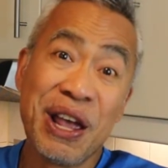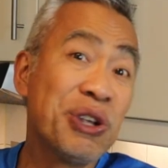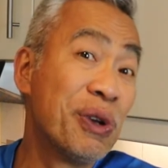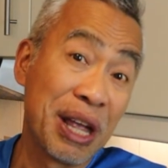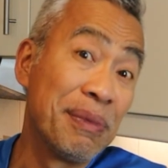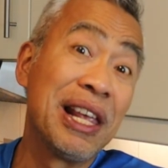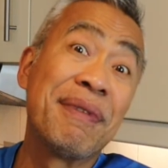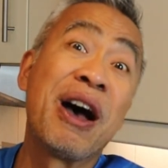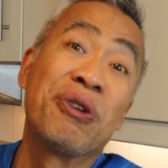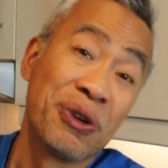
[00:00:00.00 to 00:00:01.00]
You will not
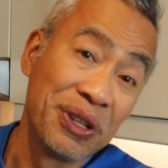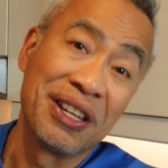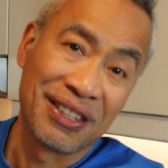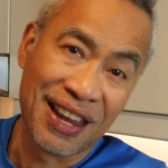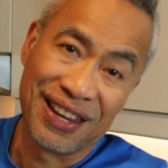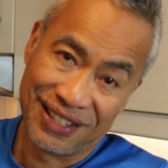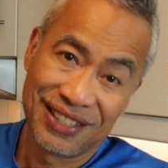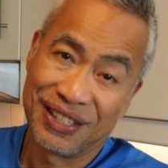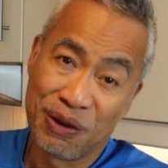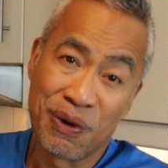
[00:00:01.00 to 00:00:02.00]
believe how good it
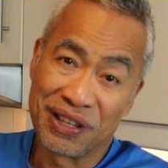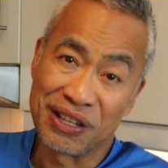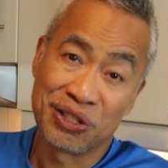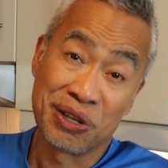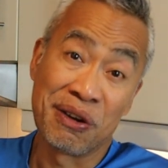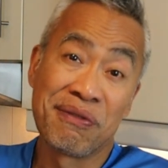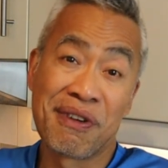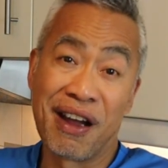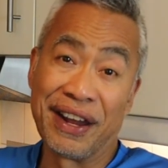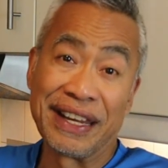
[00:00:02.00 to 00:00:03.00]
tastes when it's
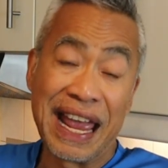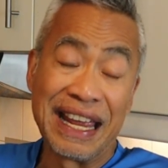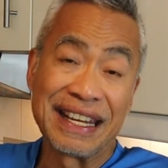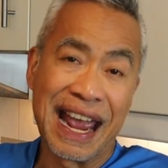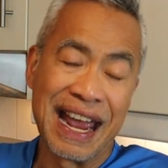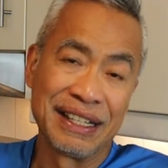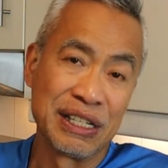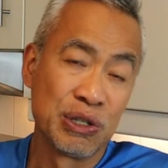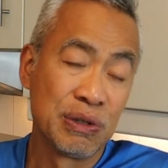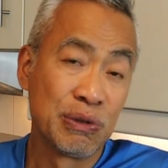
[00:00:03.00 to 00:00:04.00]
stir-fried and
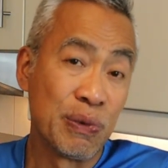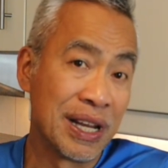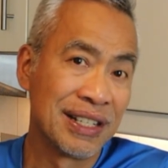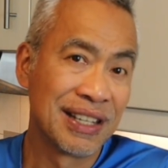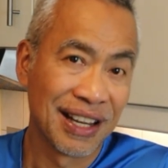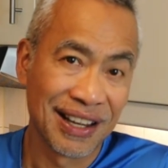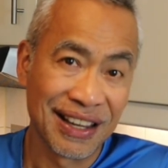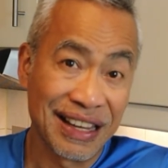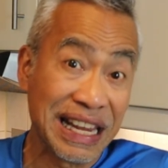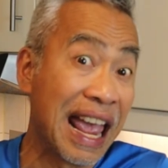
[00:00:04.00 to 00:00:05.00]
added with
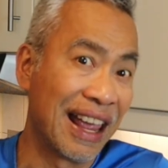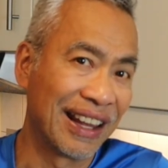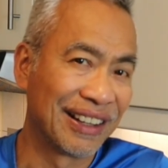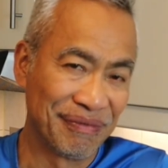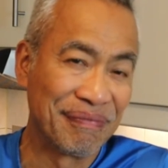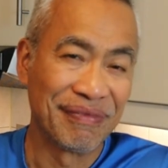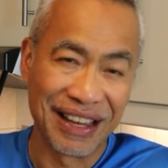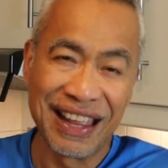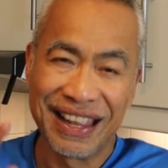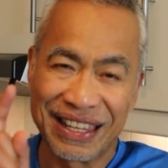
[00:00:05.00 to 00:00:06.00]
egg.
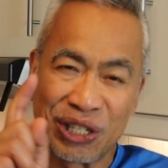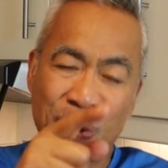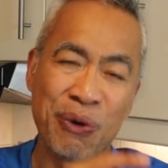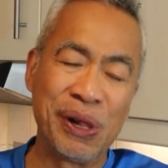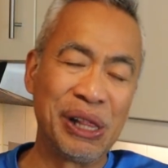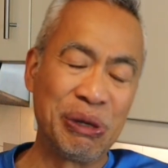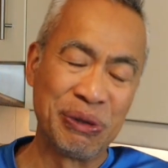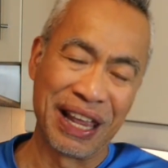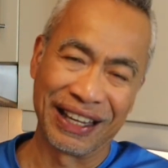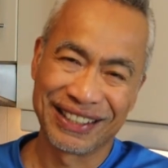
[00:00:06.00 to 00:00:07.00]
That's what we'll
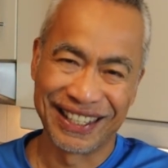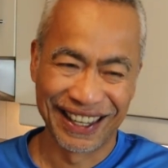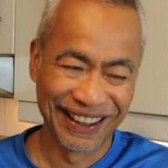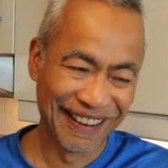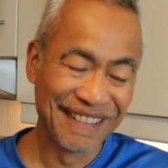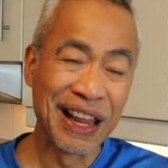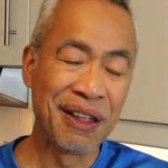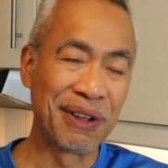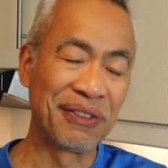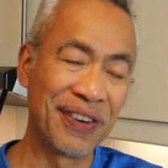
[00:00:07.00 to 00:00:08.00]
do next.
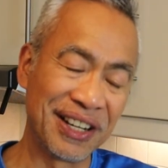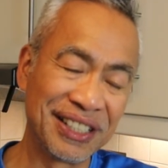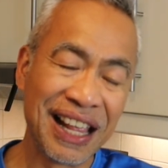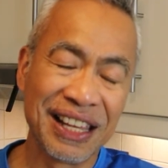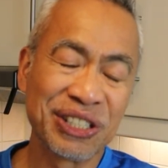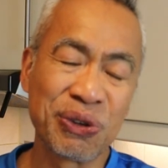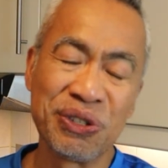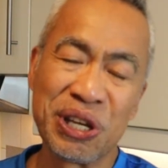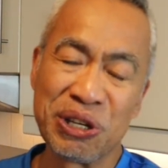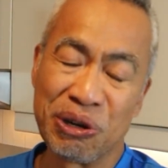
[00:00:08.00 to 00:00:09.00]
But first, let's
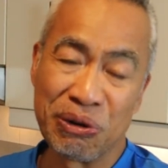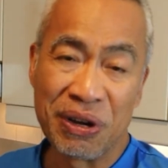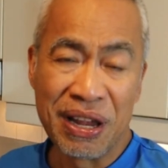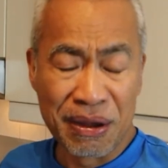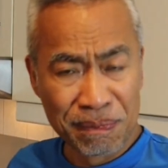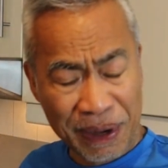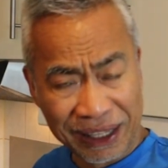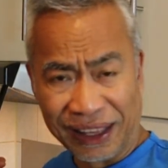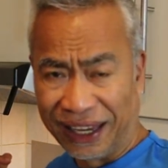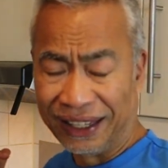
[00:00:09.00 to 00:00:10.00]
continue
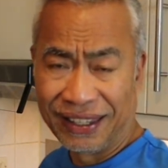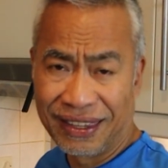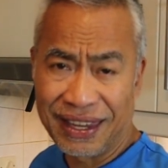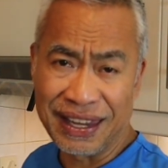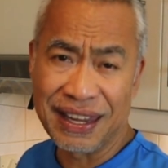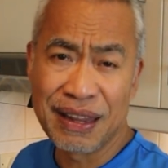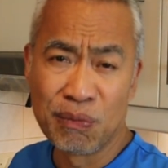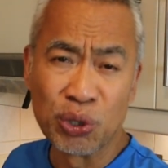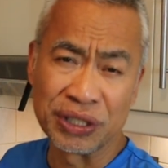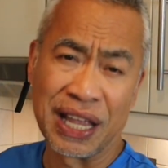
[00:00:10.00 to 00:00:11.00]
pickling the
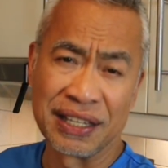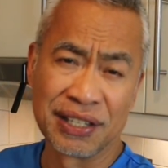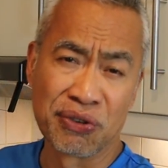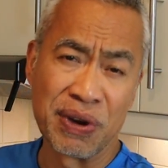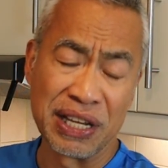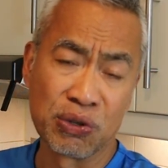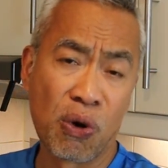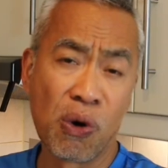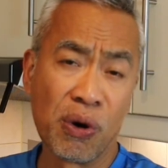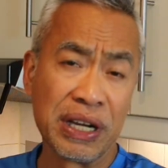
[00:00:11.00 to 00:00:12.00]
mustasa greens
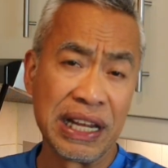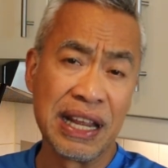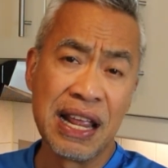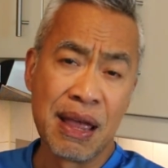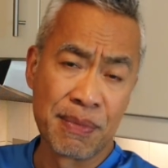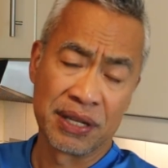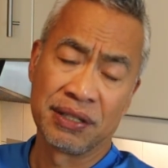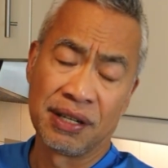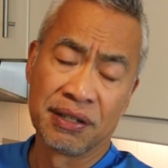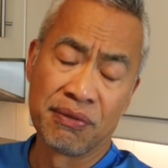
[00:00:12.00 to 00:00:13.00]
or the mustard